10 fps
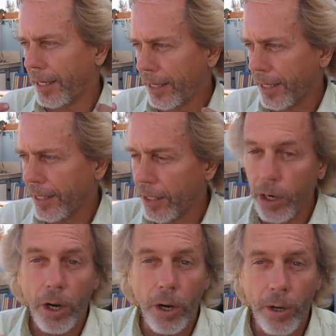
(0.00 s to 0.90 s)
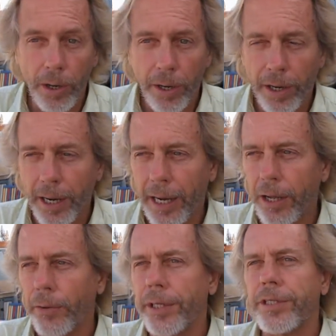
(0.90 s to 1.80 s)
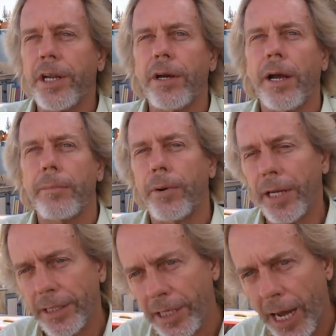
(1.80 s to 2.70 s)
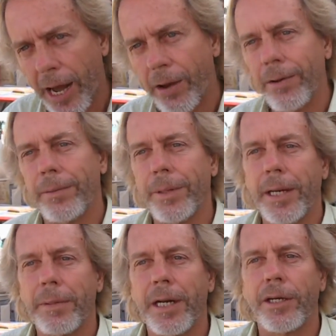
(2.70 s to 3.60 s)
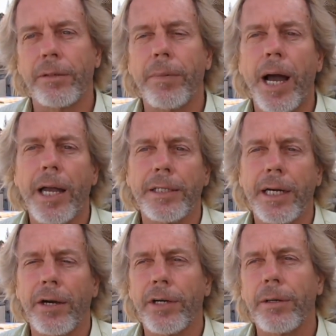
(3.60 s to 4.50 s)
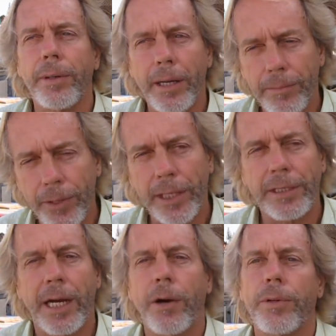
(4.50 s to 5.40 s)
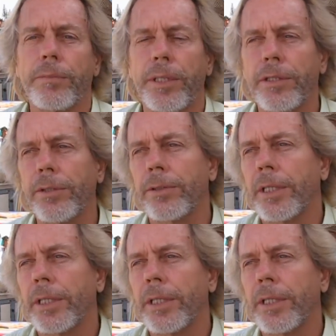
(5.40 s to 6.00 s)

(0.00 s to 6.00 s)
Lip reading: I always carry. I bring a towel, but I mean I could buy a towel here, but I bring a towel with me too.